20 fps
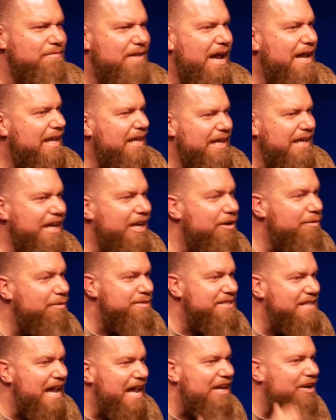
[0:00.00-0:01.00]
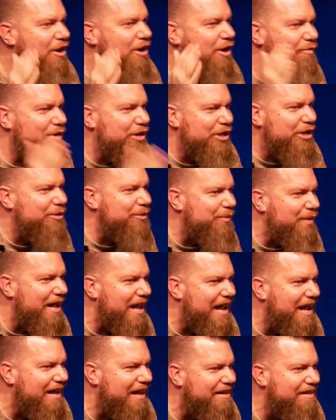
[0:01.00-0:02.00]
I can hear him saying it over you,
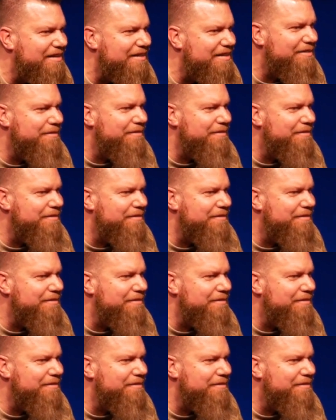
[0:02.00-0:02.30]
Wayne.